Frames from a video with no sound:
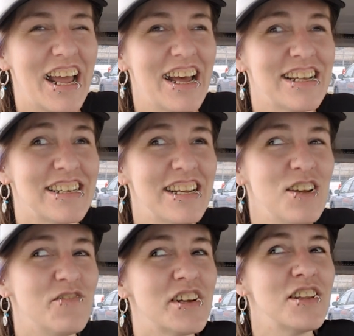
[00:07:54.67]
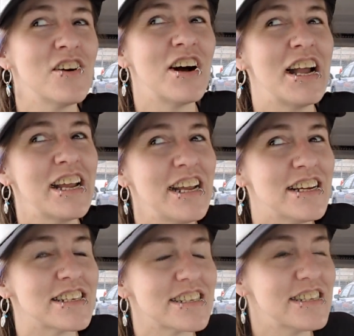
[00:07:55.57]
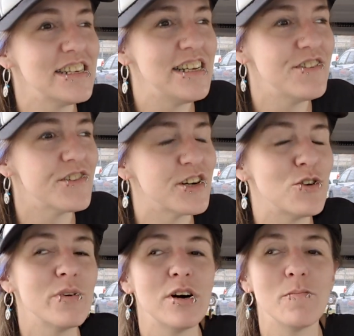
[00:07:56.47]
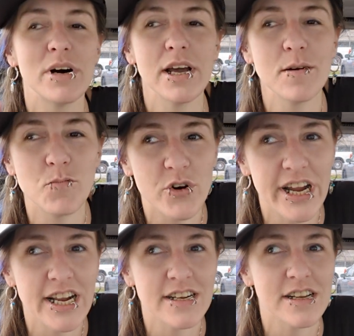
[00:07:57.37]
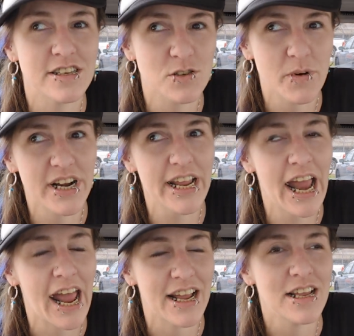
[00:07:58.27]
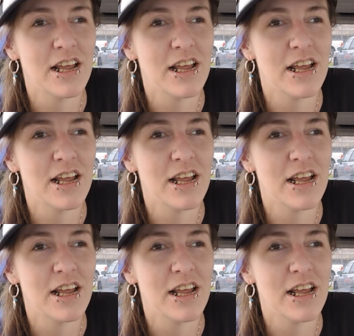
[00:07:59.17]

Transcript: and even though I can't see very well, my brain does what it can